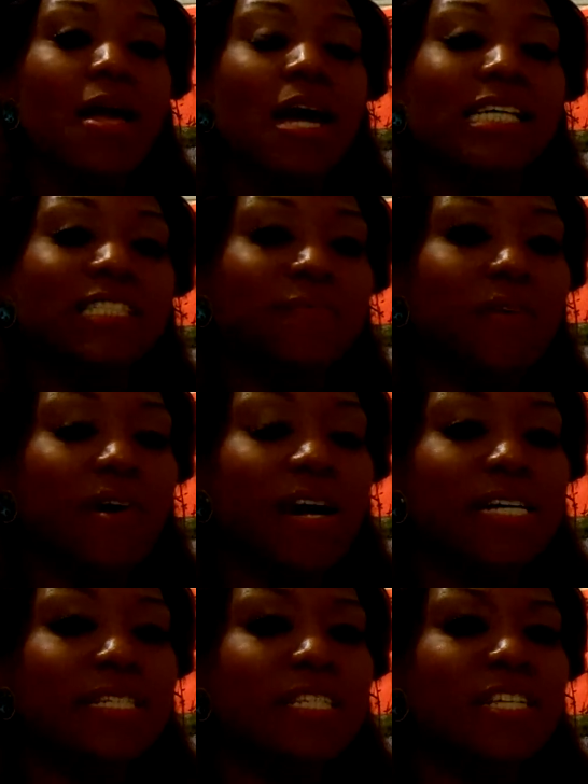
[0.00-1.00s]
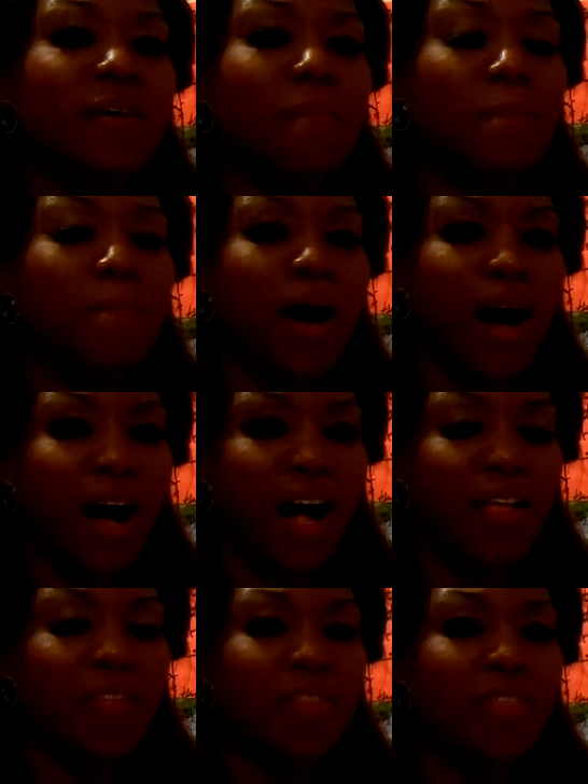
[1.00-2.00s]
As far as
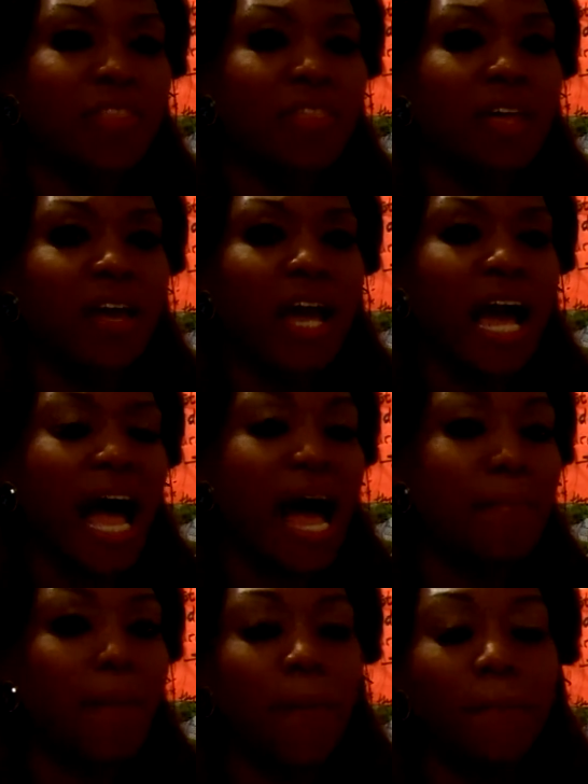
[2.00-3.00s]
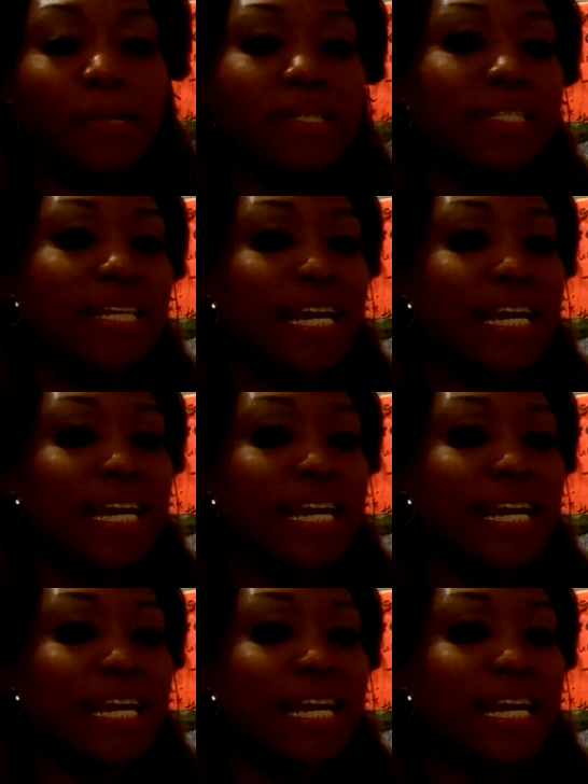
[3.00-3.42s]
month, I'm open to